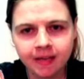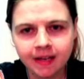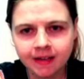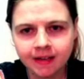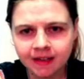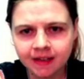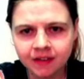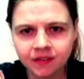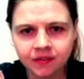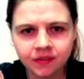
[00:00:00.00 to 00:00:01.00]
a
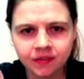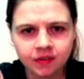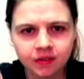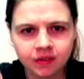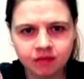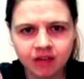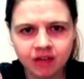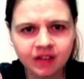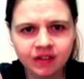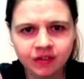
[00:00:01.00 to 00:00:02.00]
nice
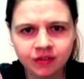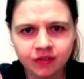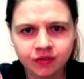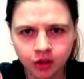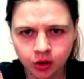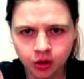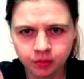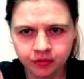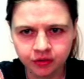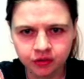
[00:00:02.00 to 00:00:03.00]
grand
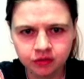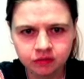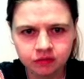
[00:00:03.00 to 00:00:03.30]
total.